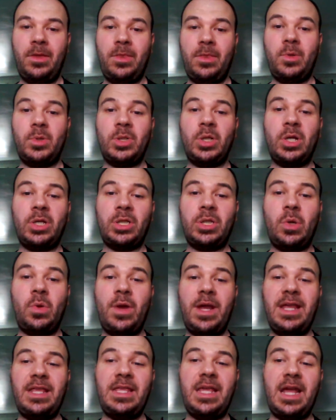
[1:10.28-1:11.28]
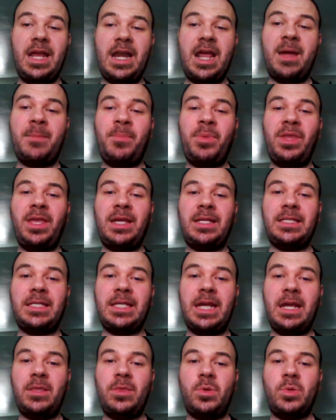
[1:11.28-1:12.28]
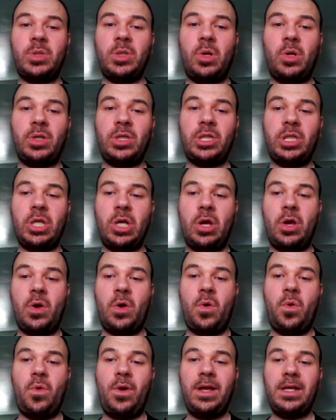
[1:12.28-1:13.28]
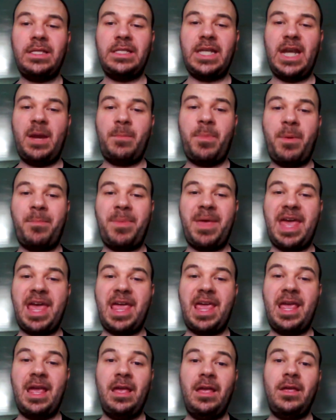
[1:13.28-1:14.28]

Indianapolis, and there's also Tampa Bay.